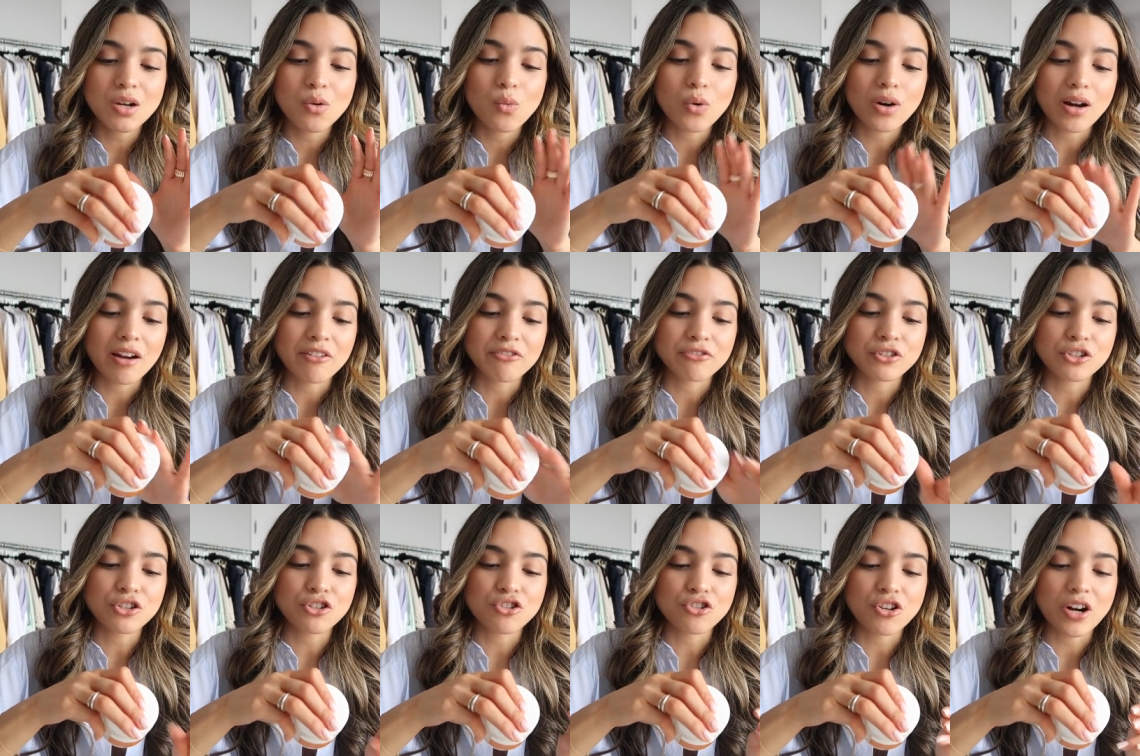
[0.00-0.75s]
when I
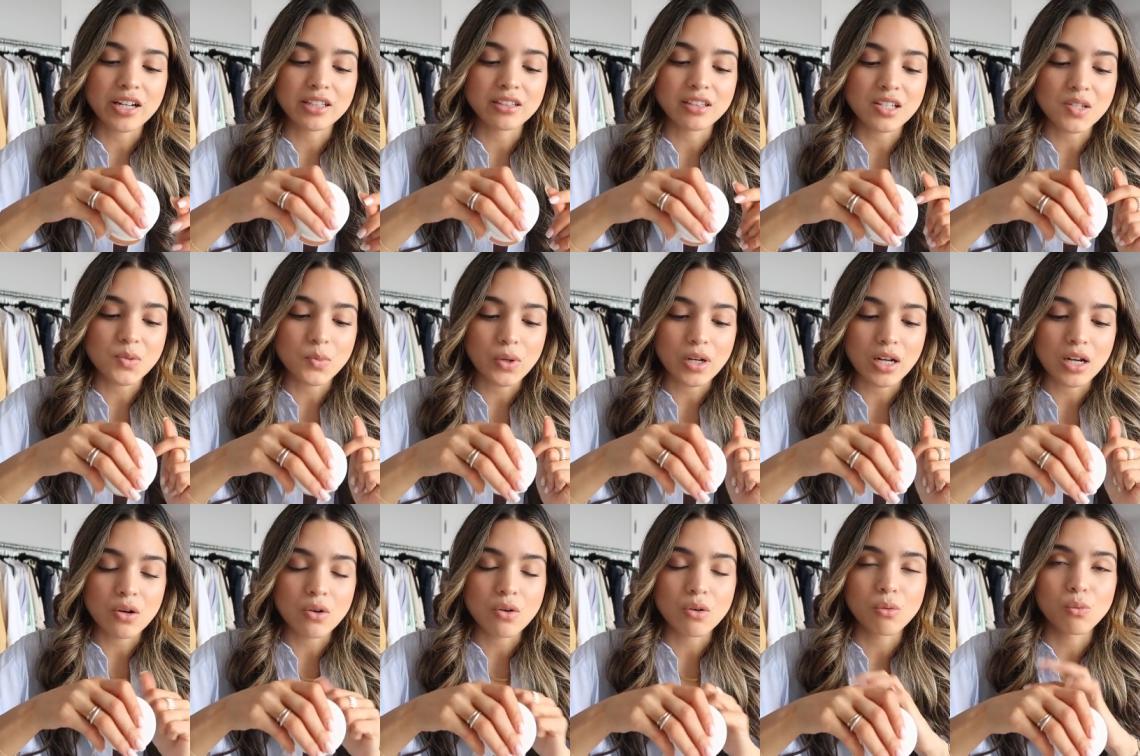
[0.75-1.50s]
first tried this one
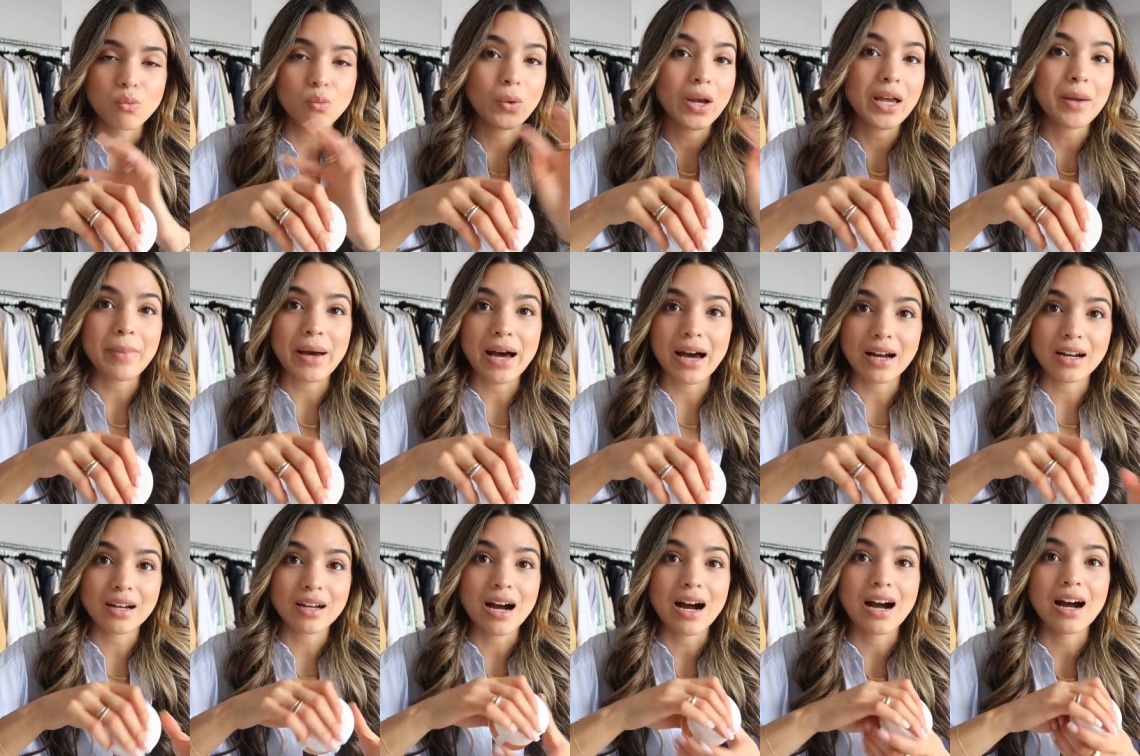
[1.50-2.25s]
out way
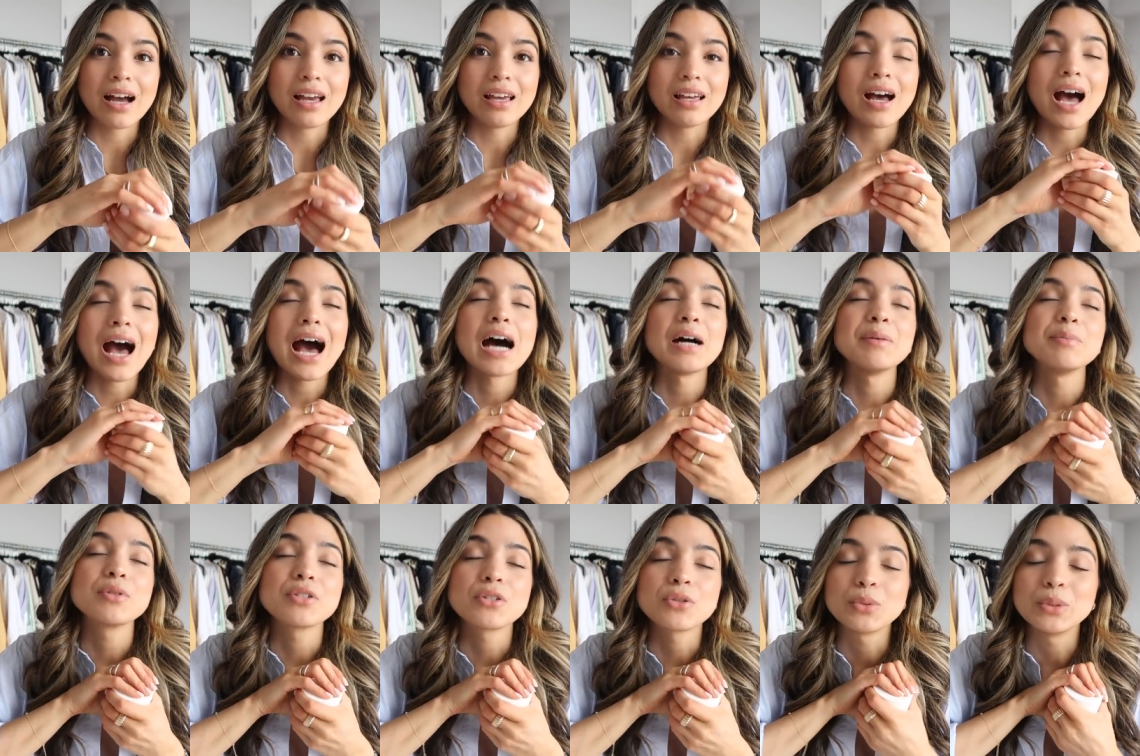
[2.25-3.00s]
back, I
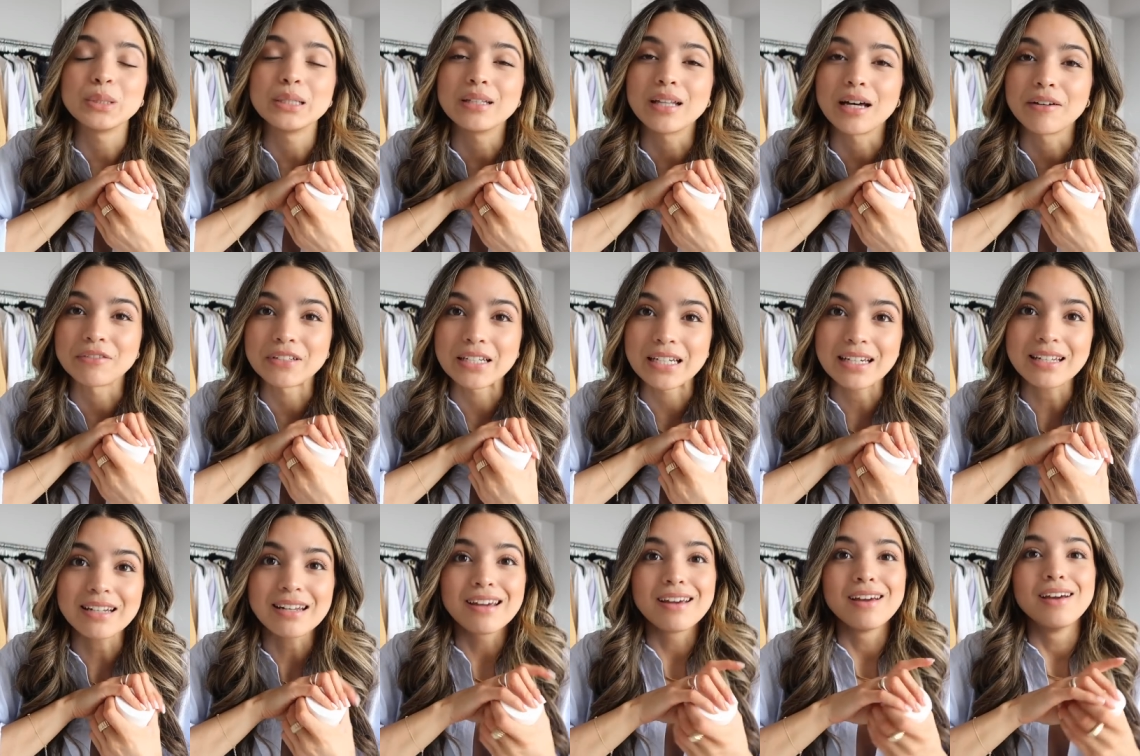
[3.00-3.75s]
absolutely loved
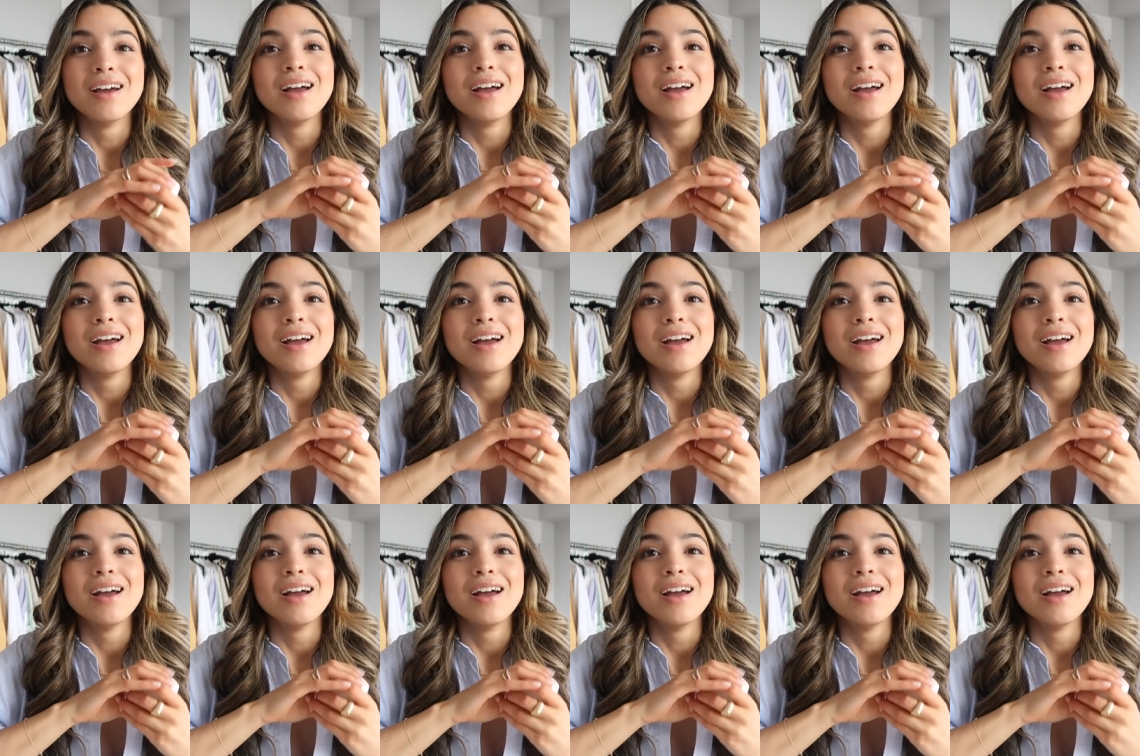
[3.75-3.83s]
it.